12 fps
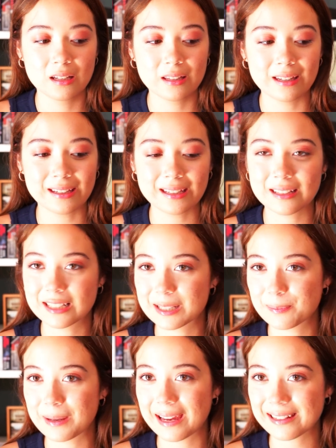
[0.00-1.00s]
they can
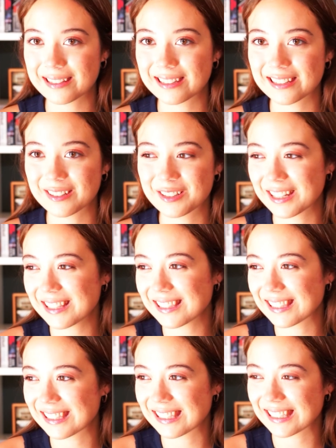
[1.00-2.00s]
expect
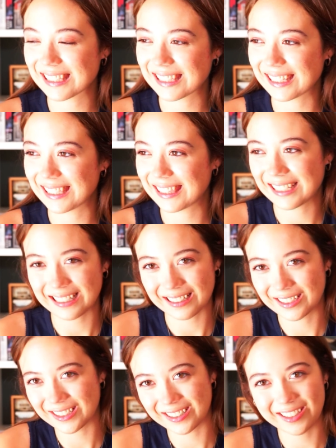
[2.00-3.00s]
just, I think, a
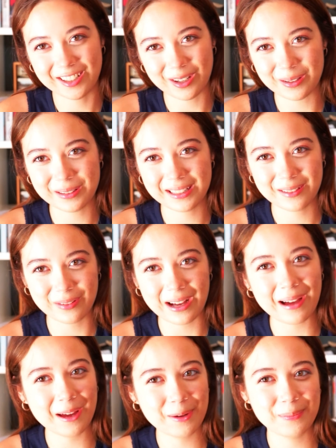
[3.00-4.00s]
good cozy
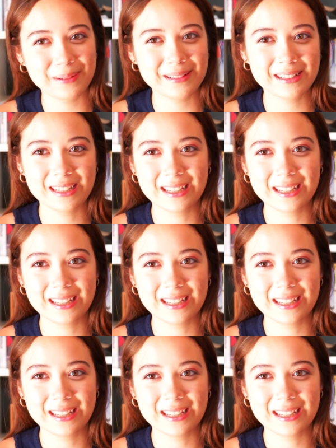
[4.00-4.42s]
vibe and